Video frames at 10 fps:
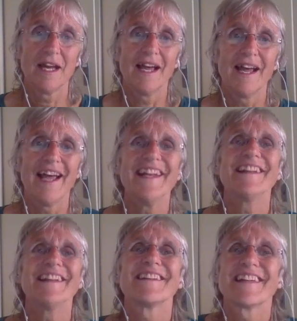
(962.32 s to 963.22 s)
And in
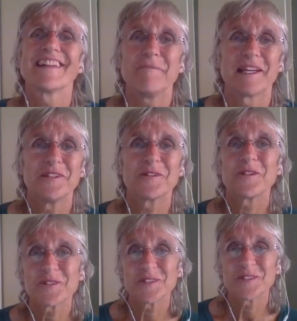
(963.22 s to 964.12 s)
the same time, you could
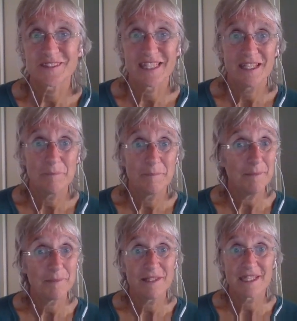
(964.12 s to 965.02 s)
also say,
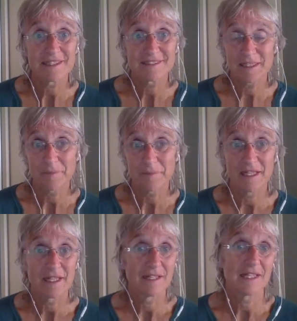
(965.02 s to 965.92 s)
maybe there's something
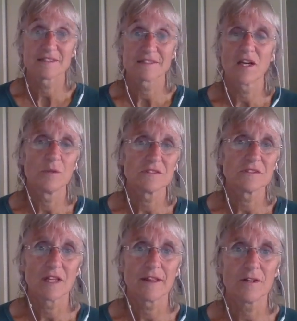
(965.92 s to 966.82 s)
and there's going to
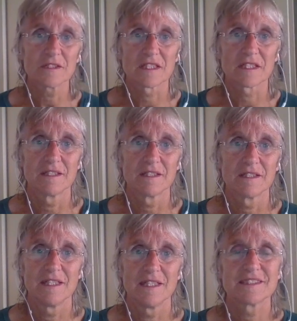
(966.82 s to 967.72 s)
the doctor.
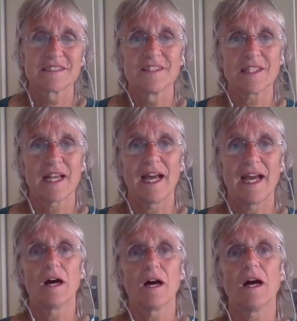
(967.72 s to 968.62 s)
It's not like,
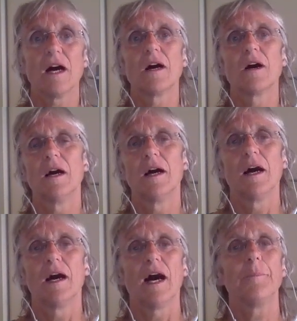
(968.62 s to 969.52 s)
oh,
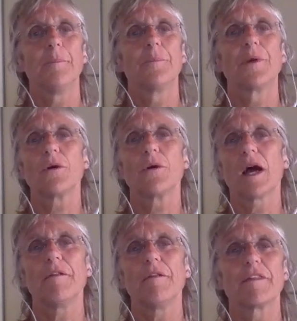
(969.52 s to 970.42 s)
I
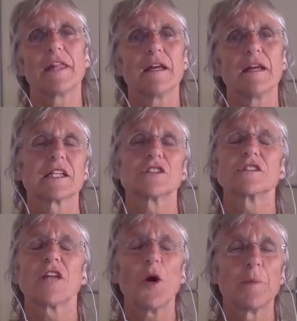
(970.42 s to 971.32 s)
think there's
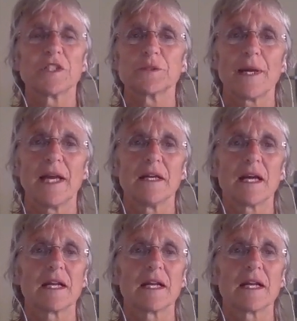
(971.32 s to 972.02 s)
so much pain and